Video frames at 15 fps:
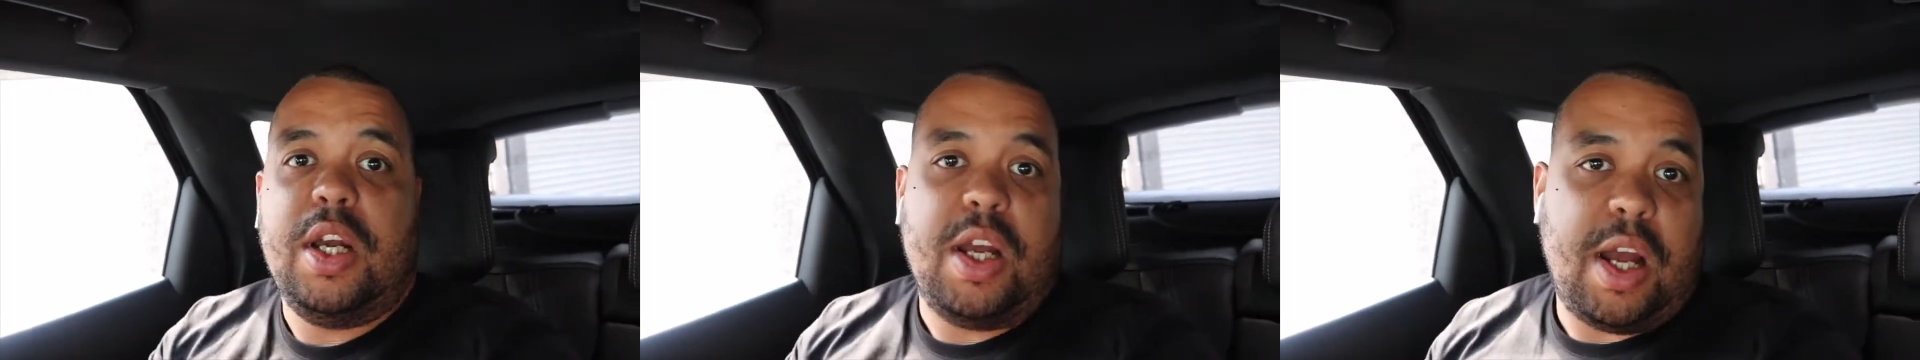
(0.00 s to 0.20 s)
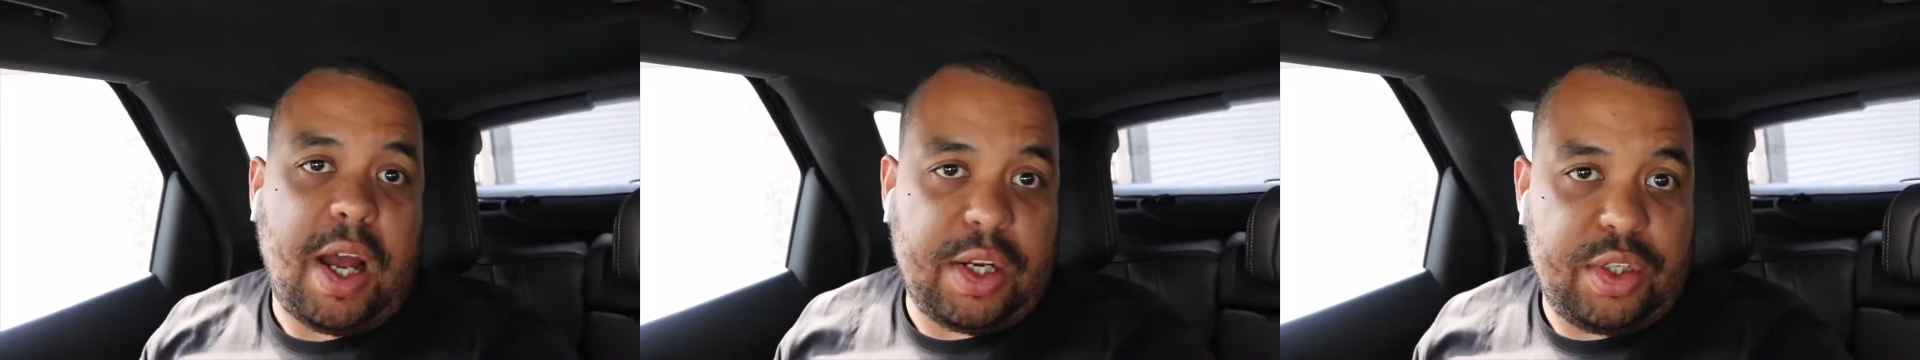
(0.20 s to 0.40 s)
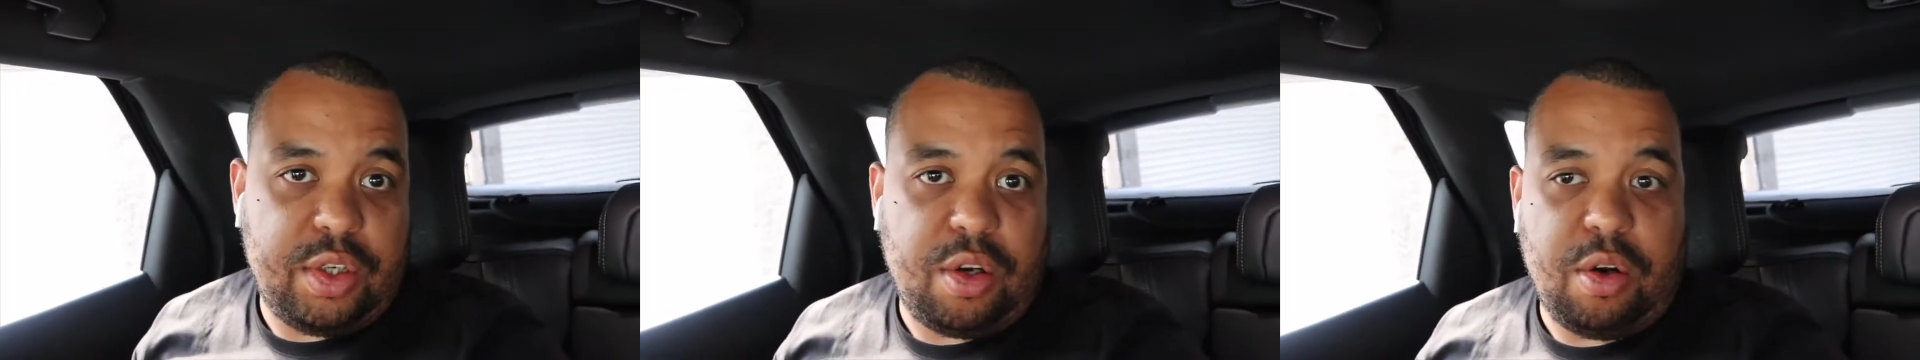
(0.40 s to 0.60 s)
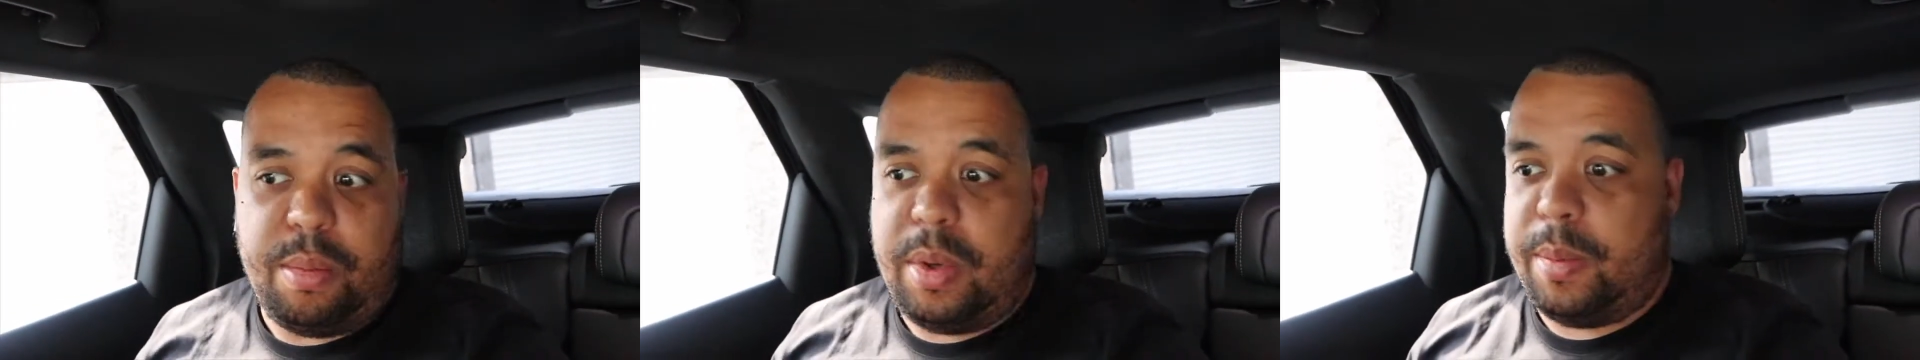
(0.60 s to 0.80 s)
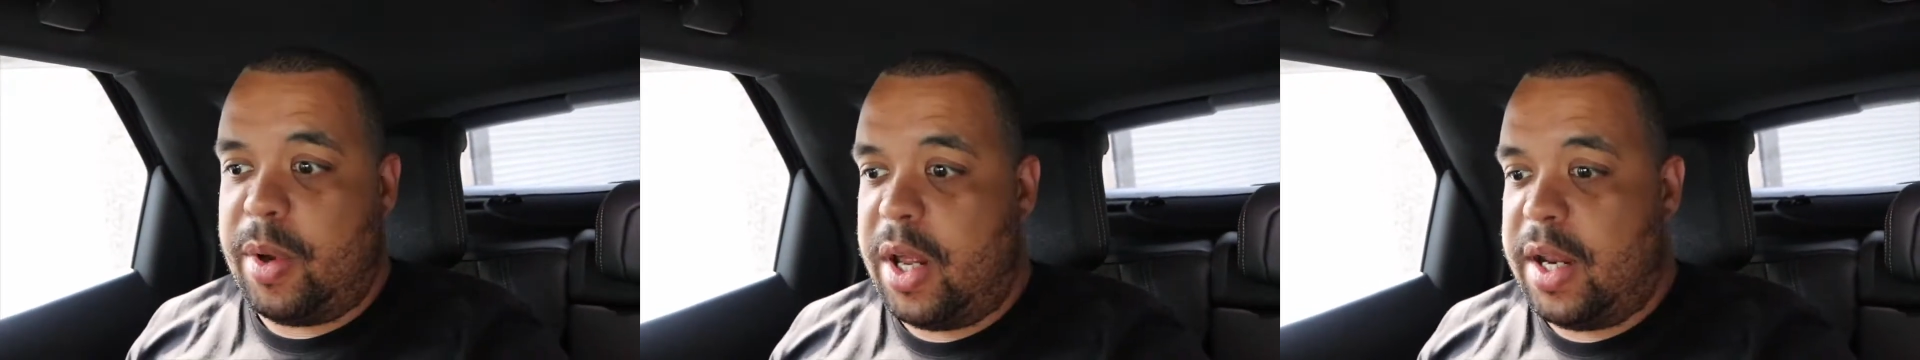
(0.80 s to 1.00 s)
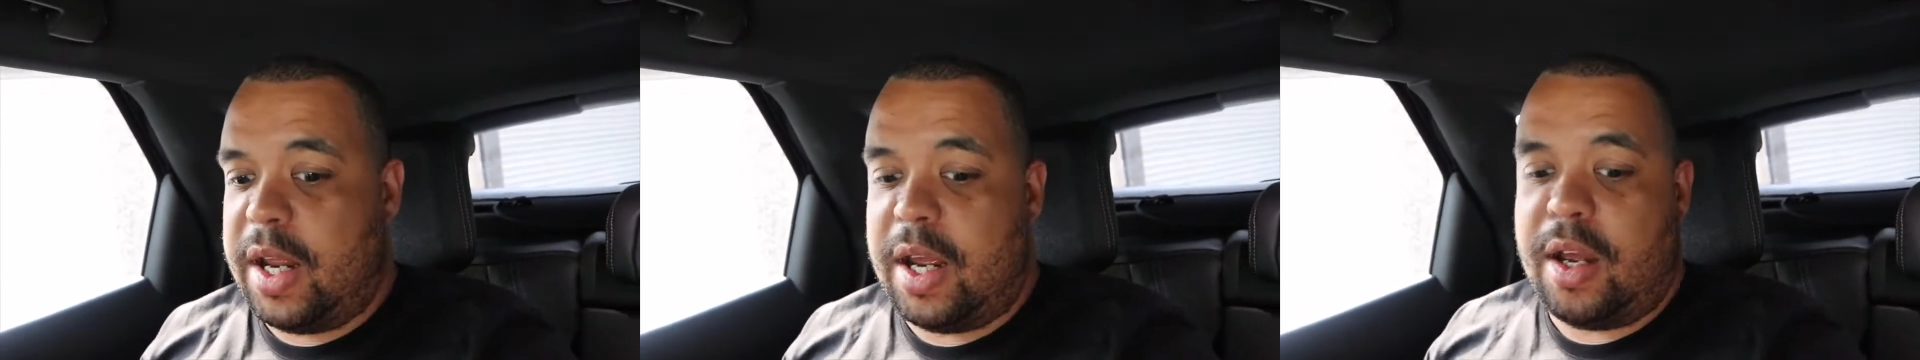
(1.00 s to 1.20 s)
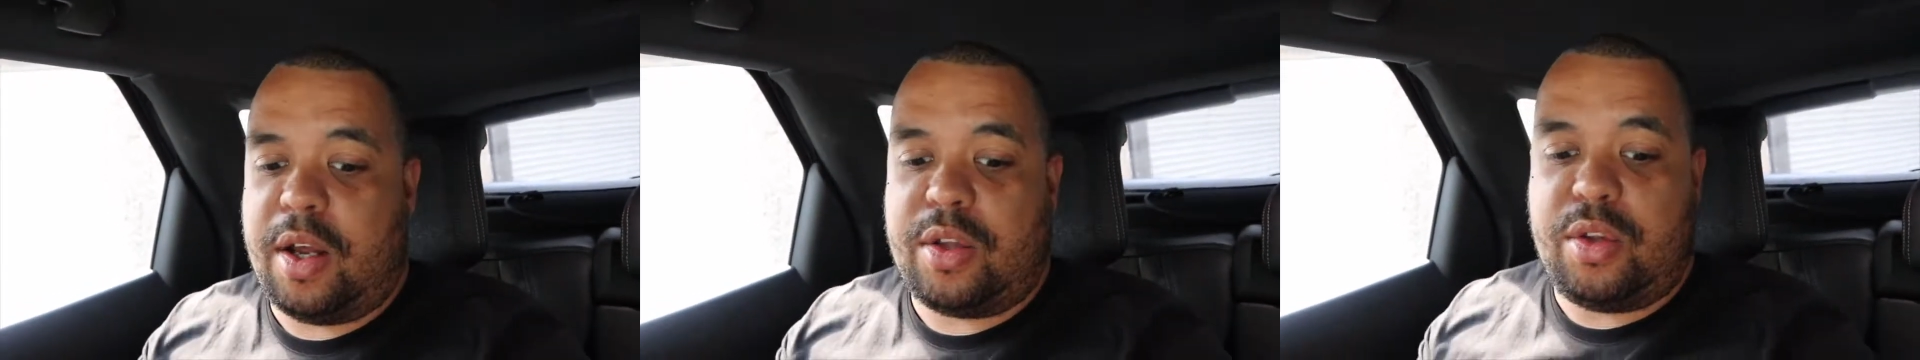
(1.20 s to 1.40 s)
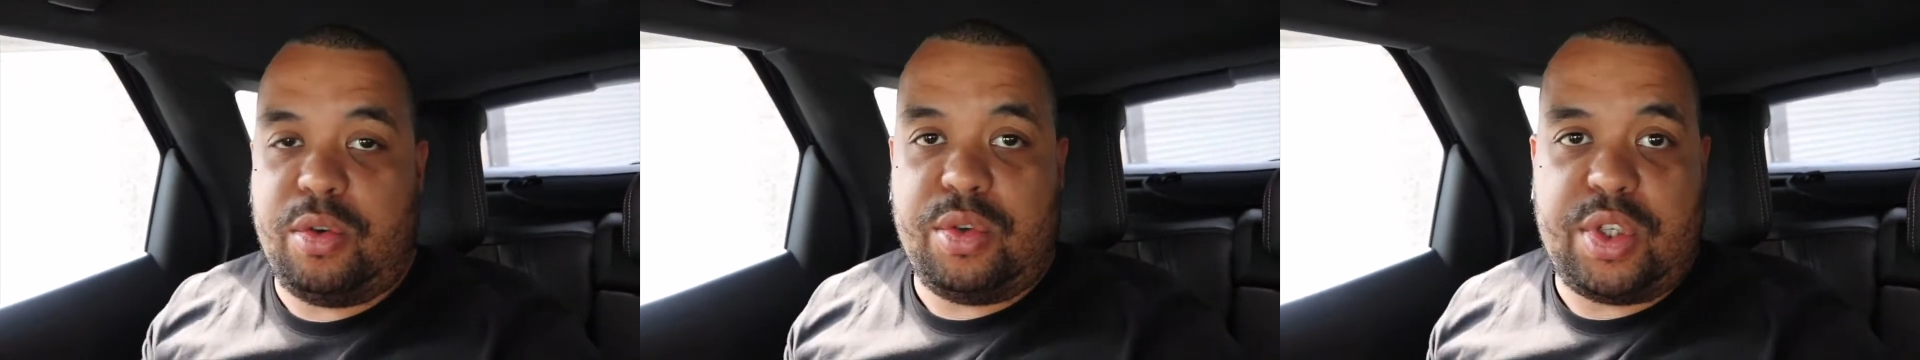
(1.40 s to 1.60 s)
As you know me by now, I
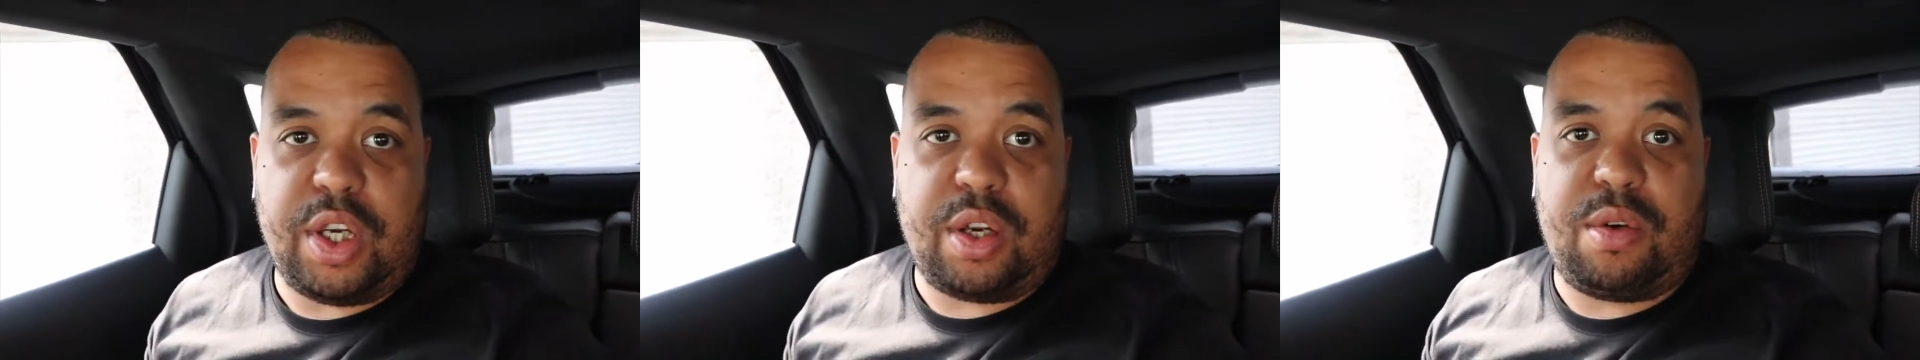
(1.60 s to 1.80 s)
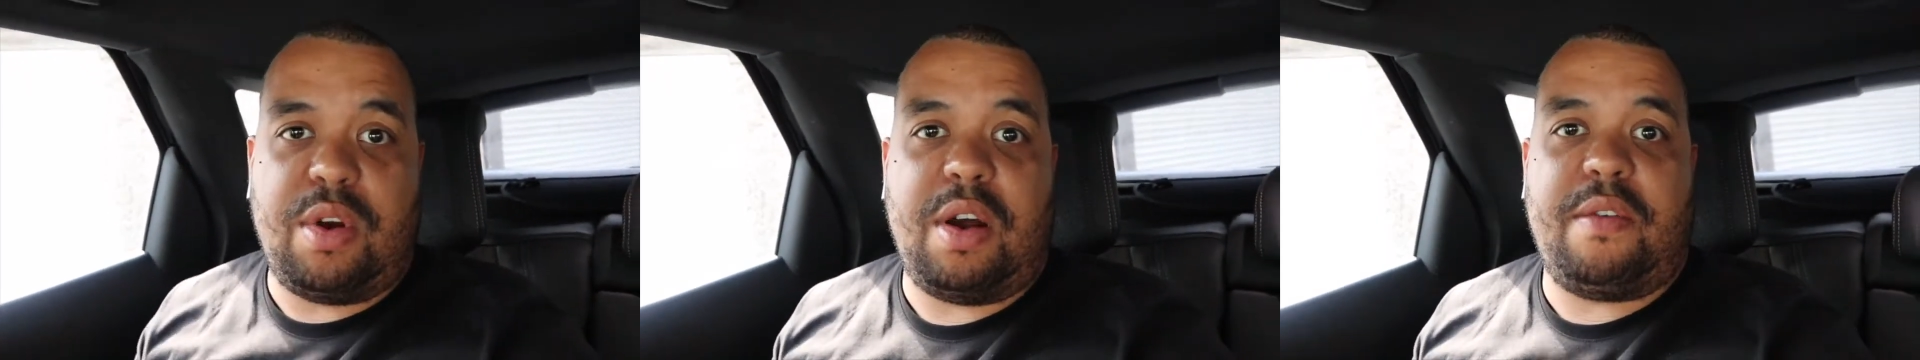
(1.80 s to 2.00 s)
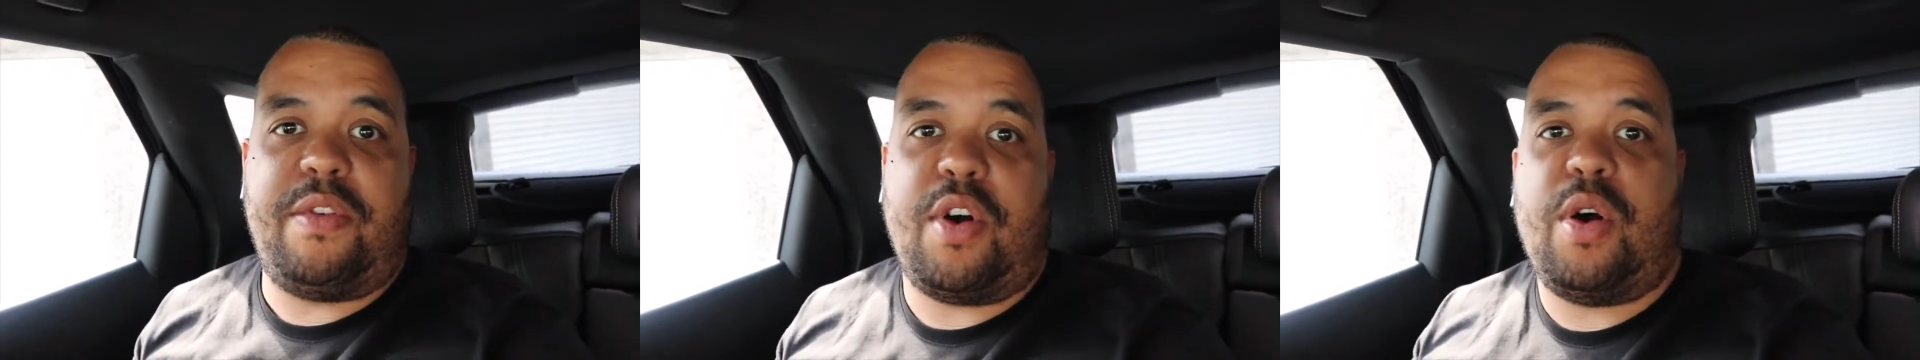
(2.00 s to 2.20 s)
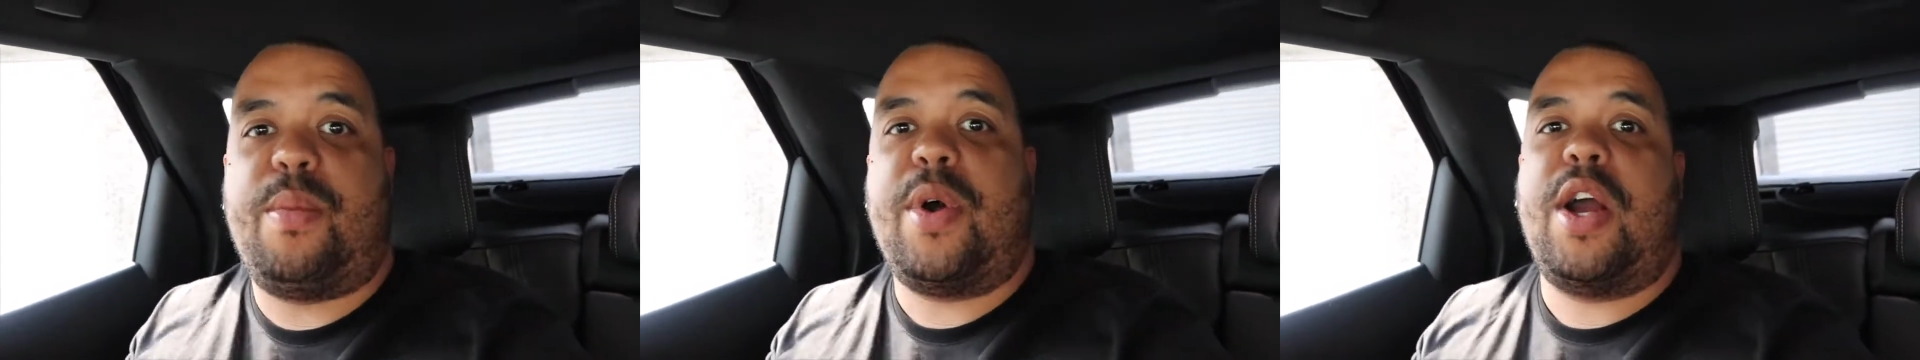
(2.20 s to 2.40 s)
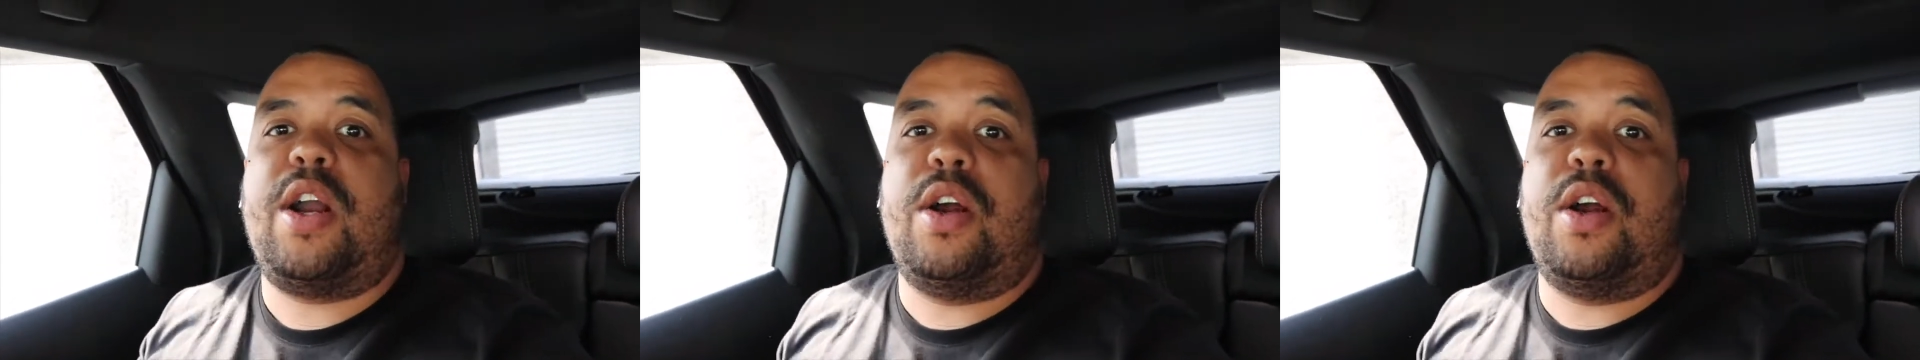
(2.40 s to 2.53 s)
do sit quite far back,